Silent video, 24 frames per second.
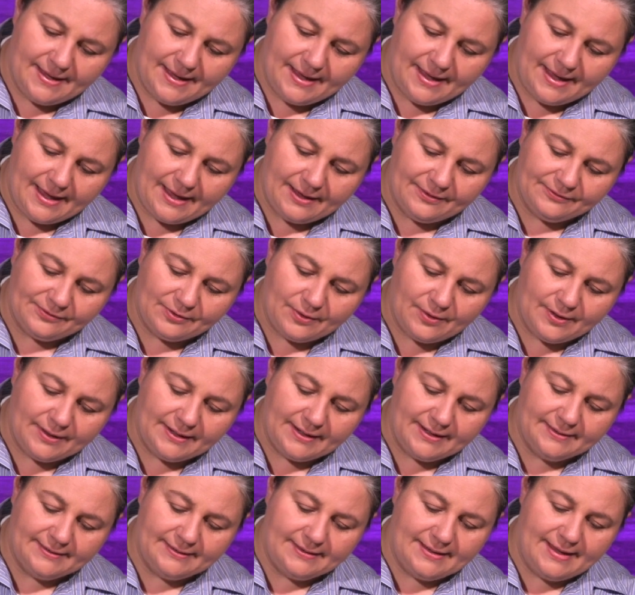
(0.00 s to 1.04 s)
has on
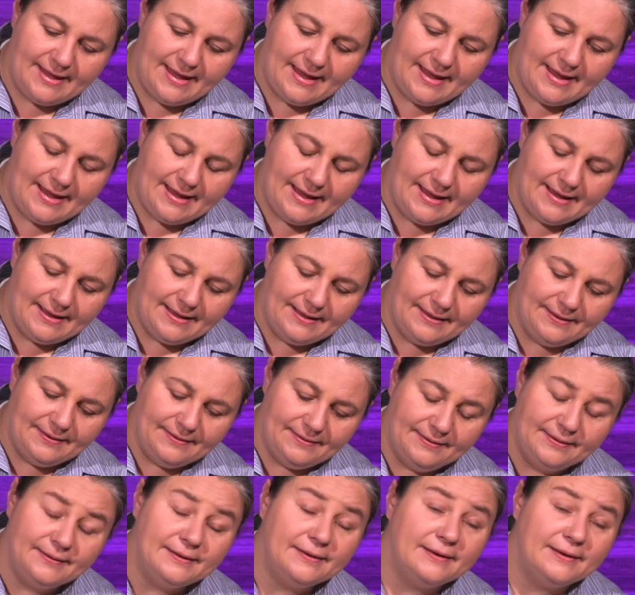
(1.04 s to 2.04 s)
it a